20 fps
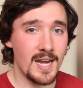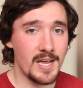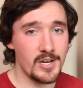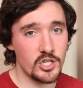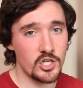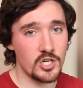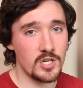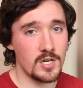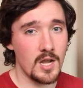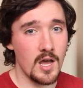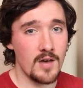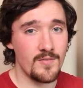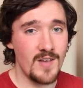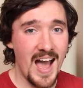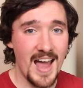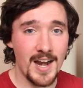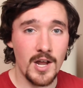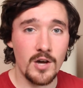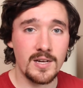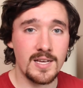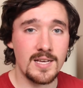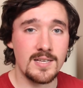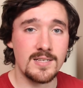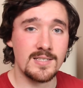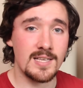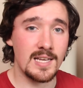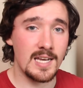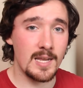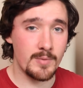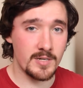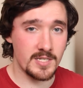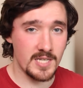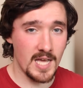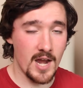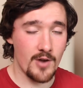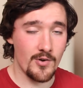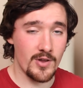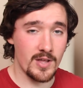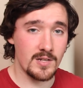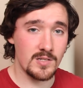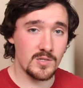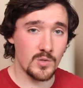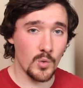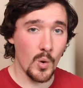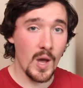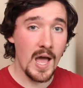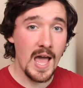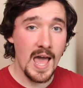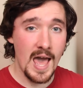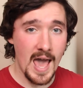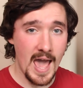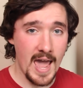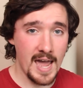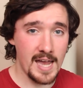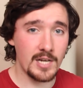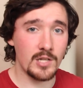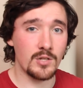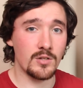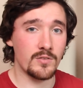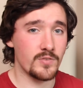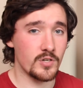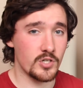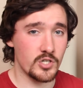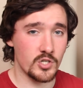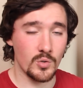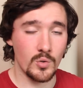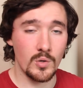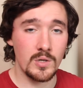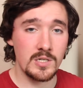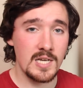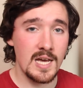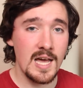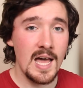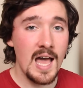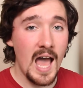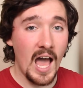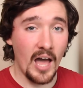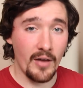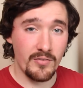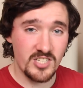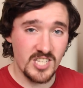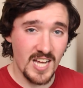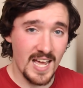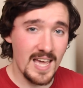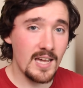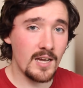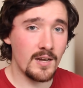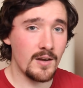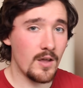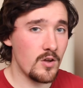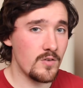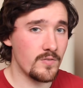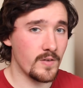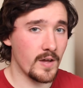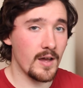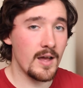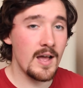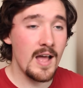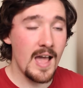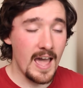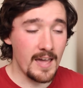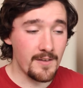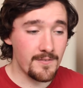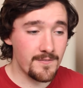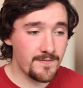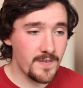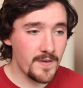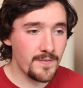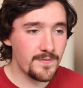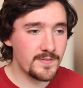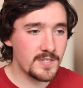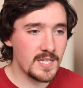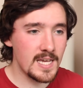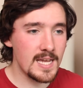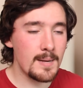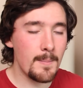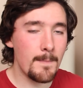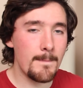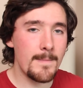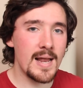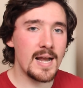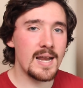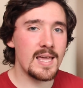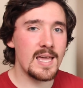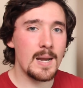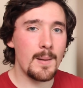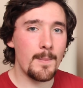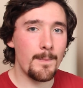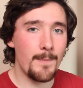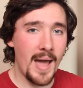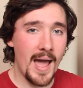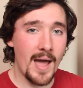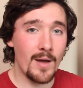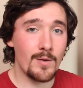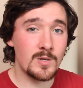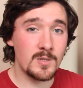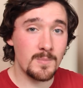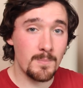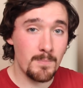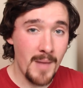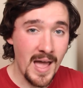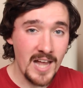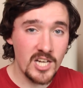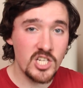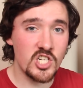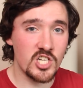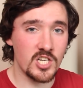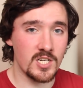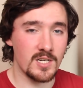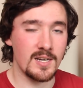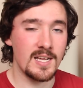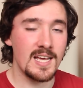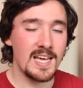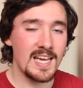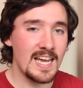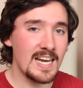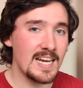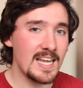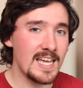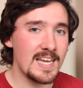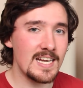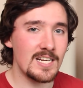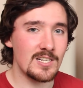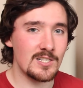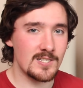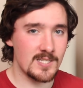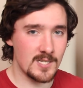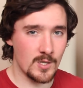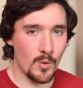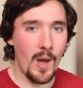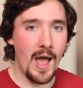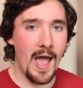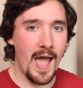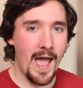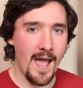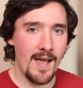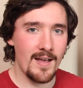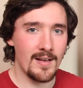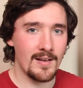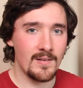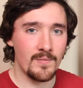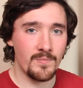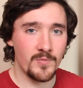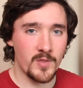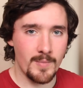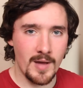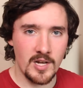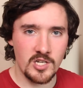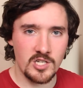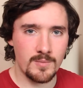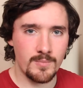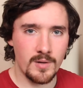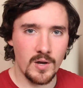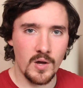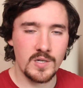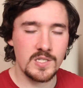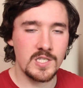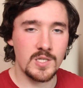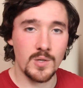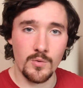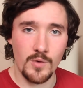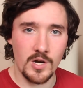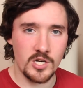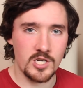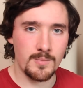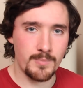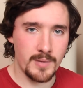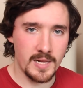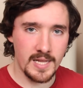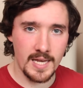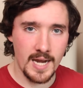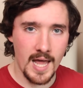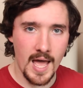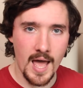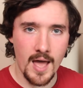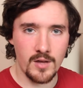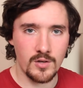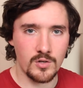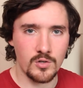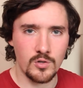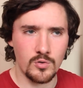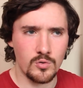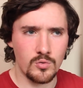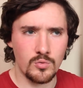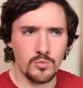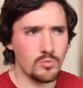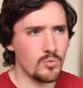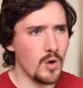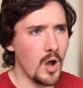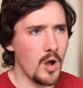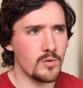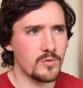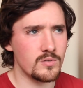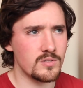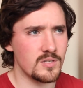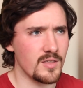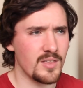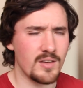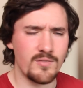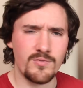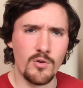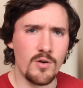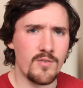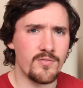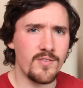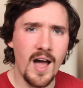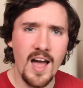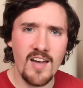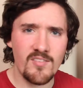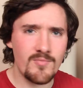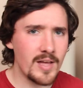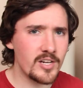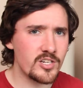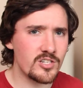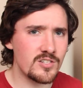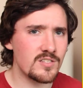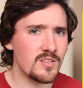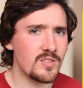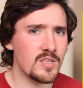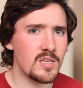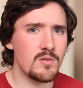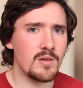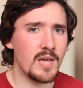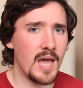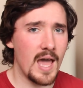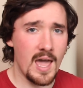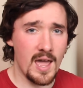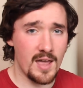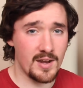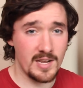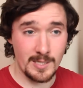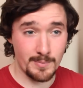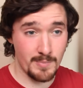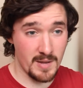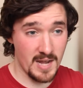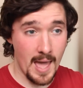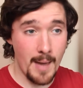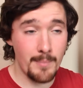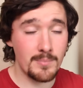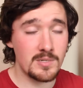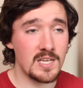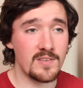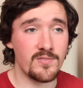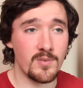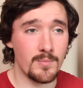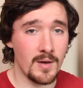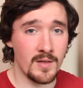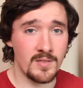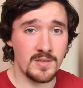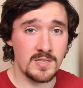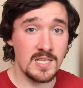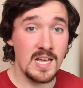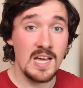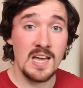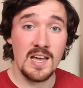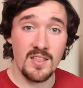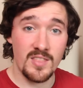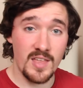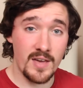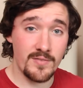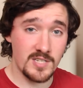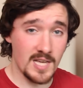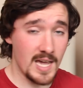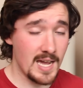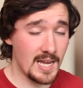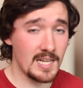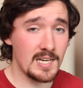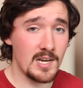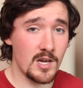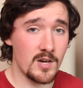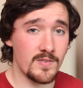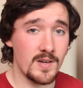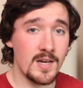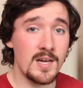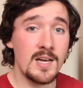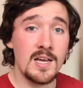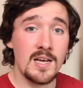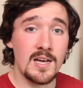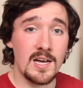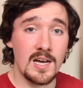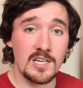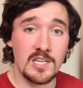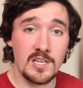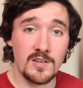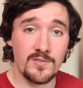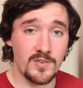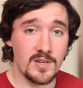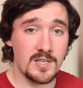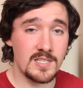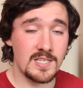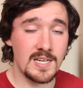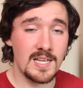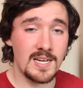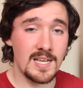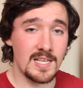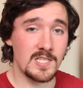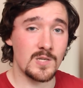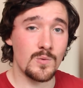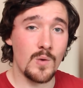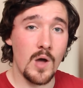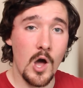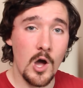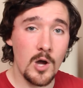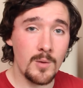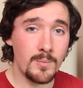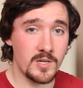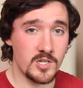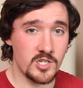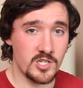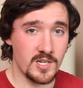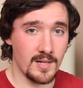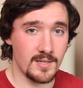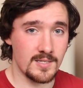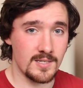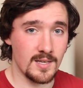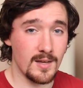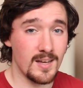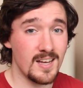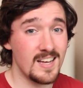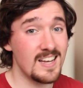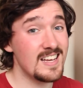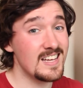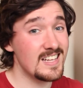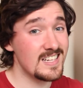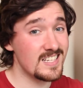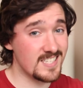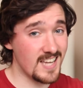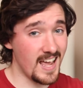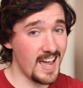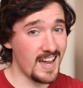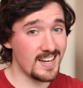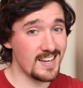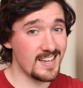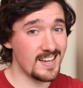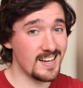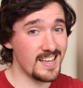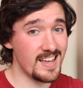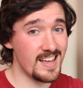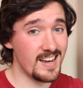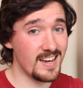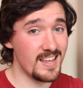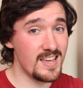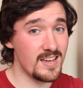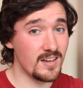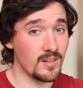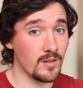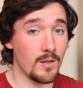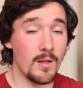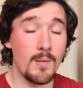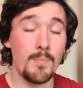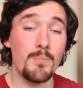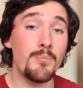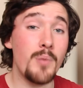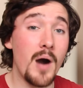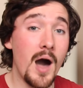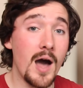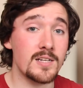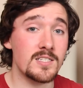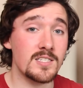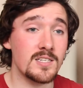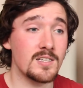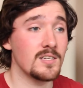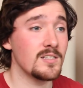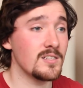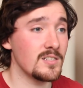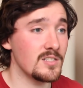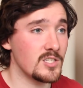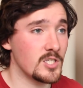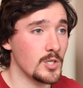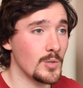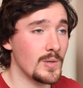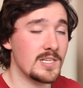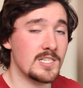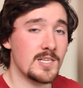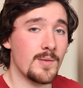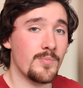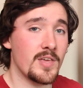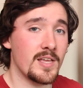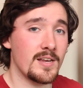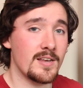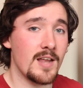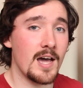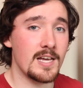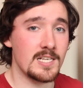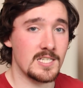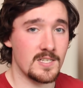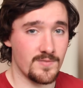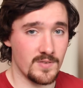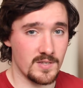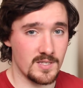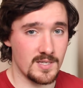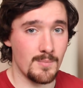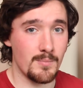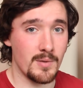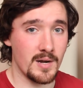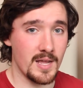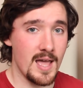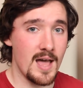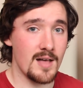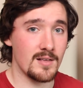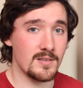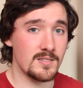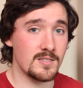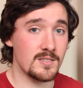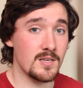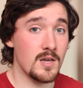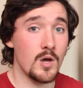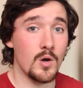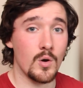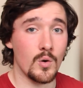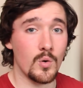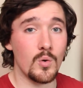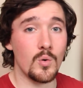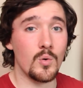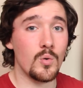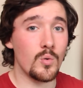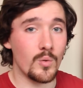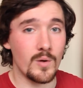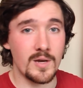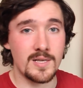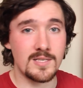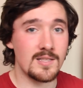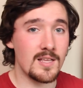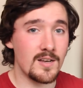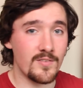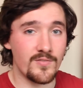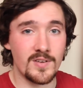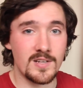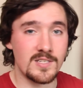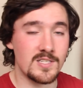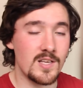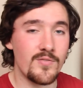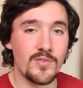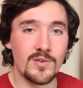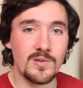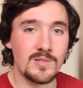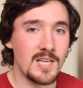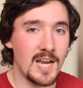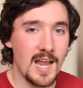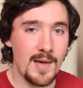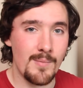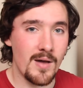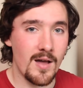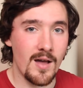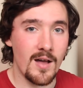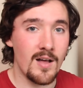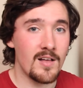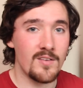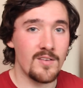Nation of Anarchist Libertarians, or ANAL for short, have taken over a £15 million mansion in Eaton Square. The mansion belongs to a Russian billionaire who owns, I think, 4 or 5 mansions in the UK, and it's been empty for months. They've taken it over and converted it into a homeless shelter. Technically illegal, but doing something nice for somebody else. Ooh, isn't it a philosophical dilemma?